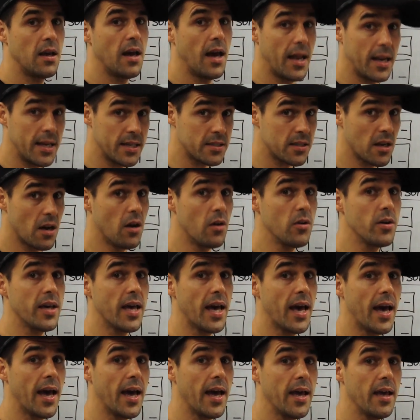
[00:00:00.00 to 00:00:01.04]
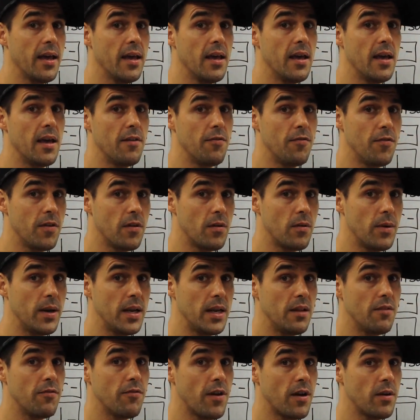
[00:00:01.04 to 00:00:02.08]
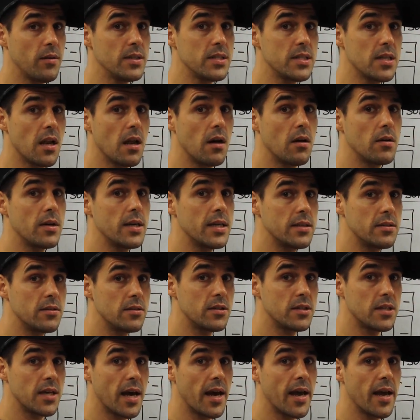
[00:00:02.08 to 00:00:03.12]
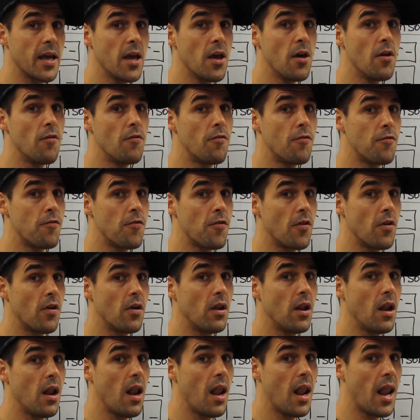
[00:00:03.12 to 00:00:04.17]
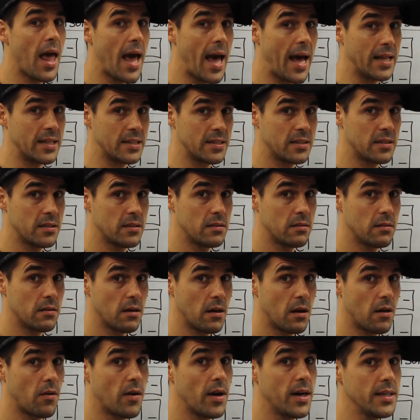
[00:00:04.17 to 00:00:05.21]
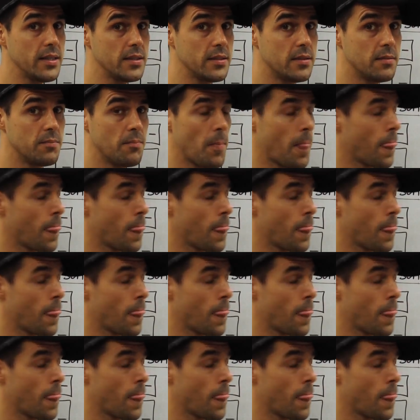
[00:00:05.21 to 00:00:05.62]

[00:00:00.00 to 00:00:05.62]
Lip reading: And it's okay if you read it very slowly to say flat, alright?